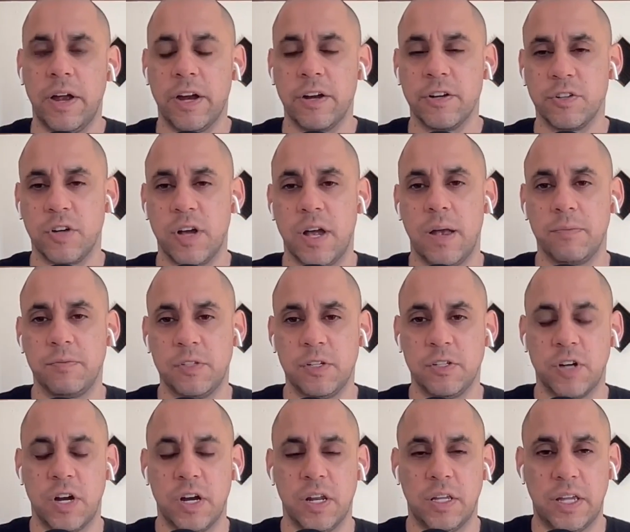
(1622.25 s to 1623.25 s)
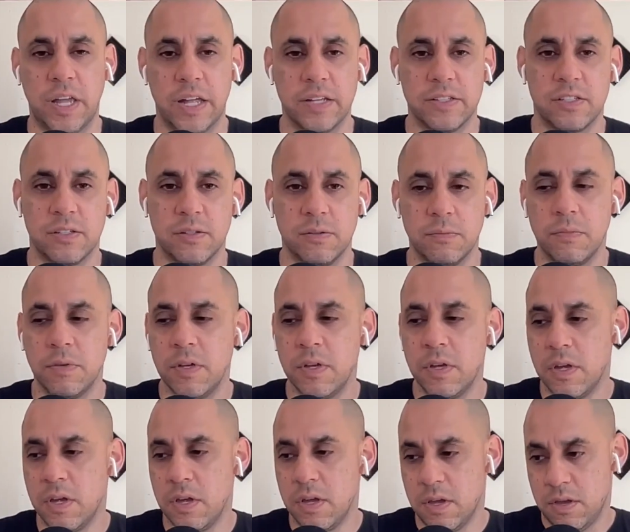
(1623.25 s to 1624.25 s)
airdrops to try to get some
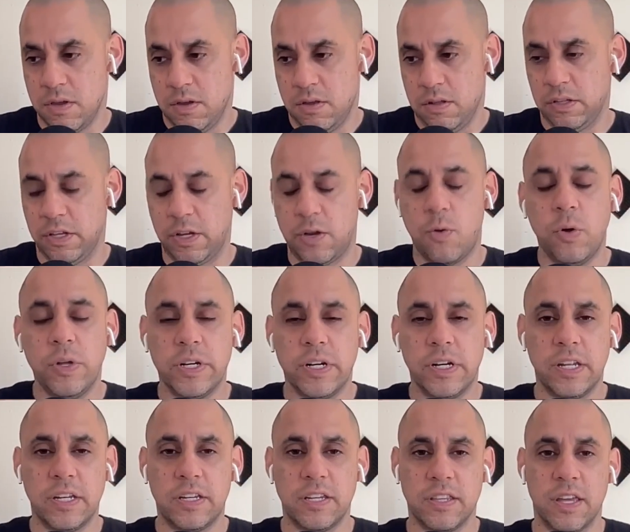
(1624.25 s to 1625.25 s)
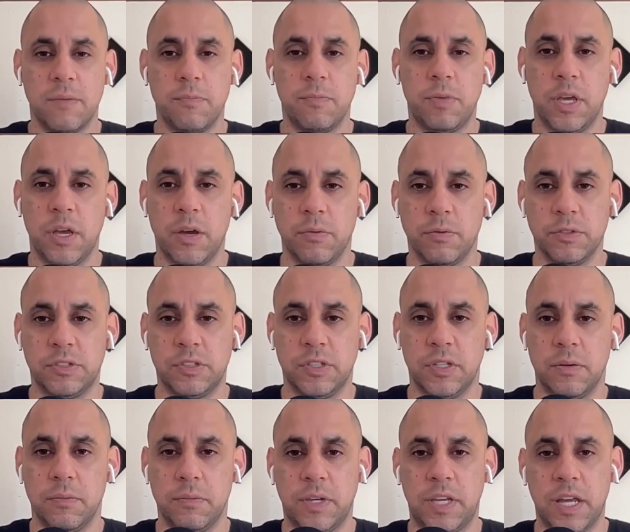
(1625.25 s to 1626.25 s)
liquidity to then be able
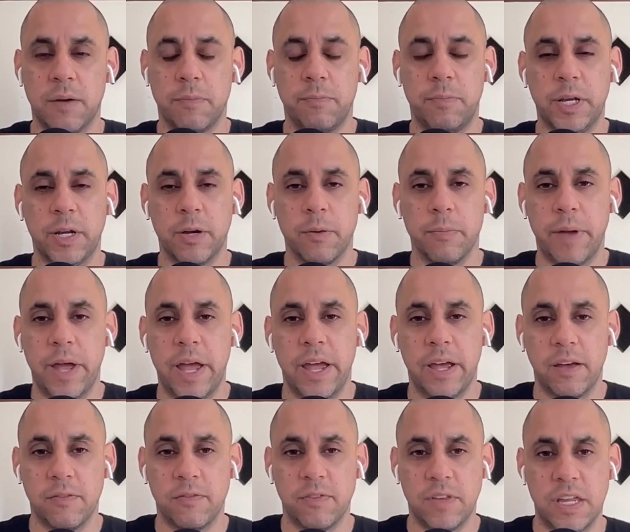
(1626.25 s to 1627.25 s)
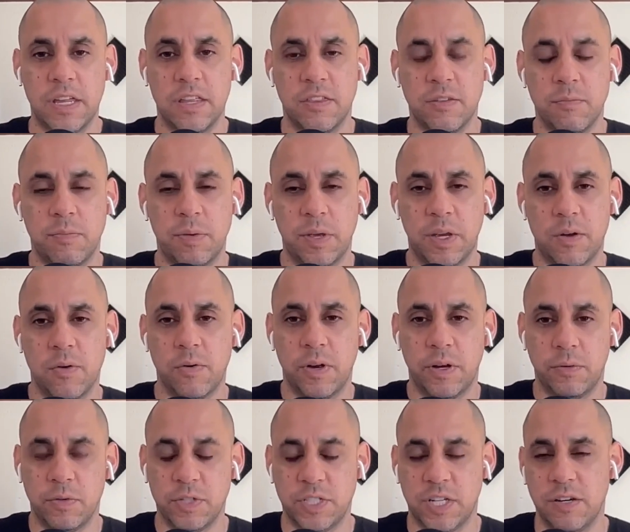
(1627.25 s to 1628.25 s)
to get a bigger bag of ETH and
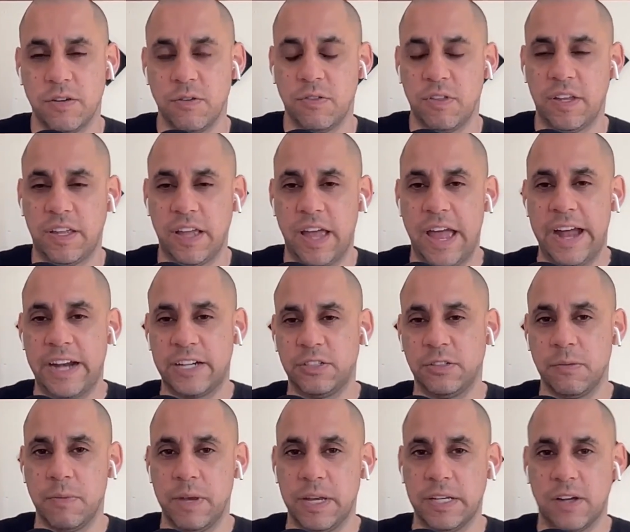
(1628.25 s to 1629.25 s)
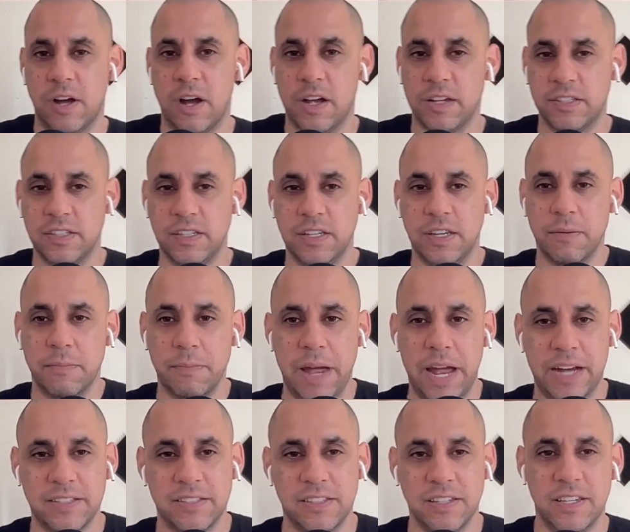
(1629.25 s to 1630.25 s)
Bitcoin, which I do think actually makes Aussie a
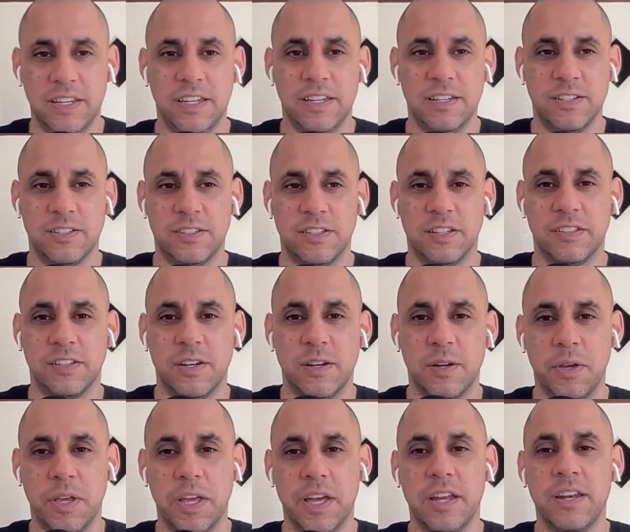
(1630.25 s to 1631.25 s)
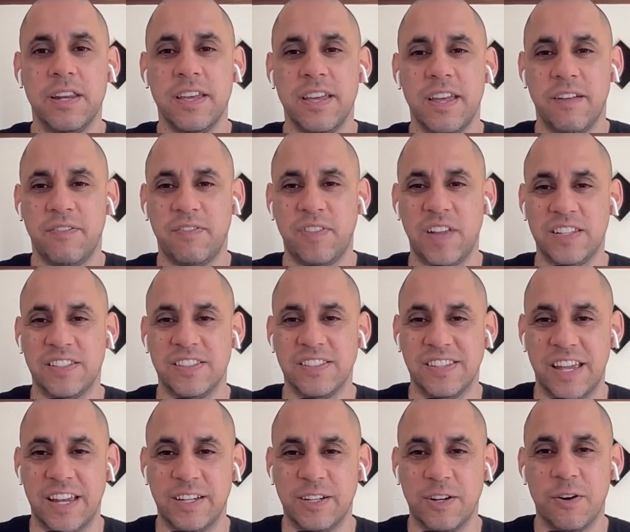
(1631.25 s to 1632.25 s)
Maxi. He just doesn't know yet if that's
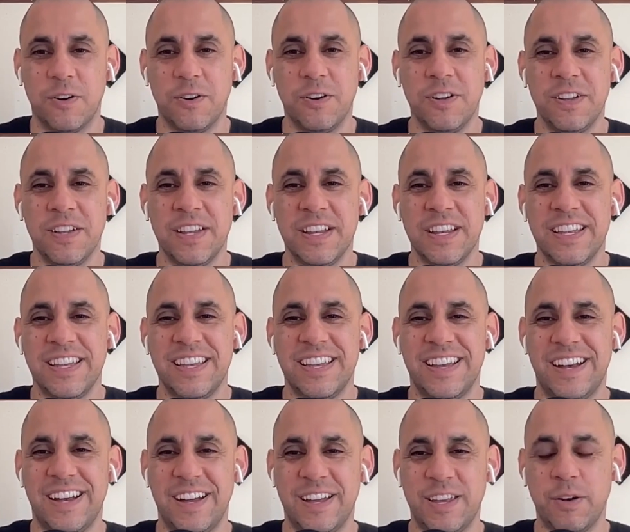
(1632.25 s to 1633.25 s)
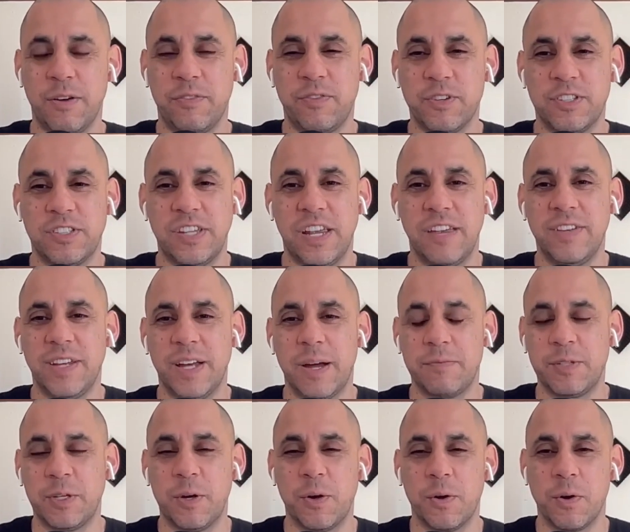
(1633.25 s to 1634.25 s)
his end goal. If you're saving
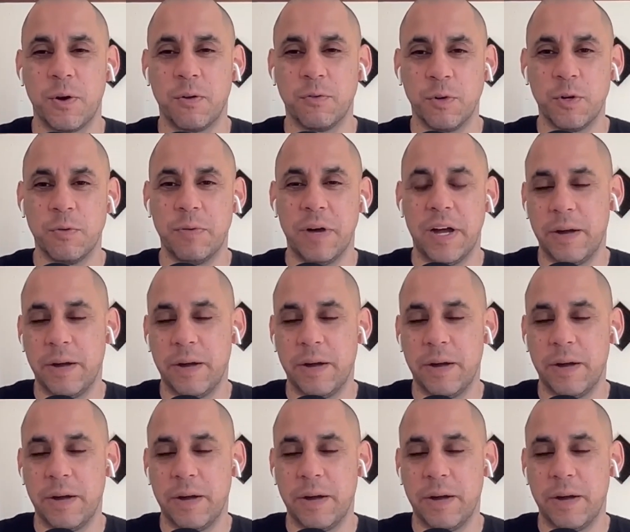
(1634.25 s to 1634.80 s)
up to go to Aruba,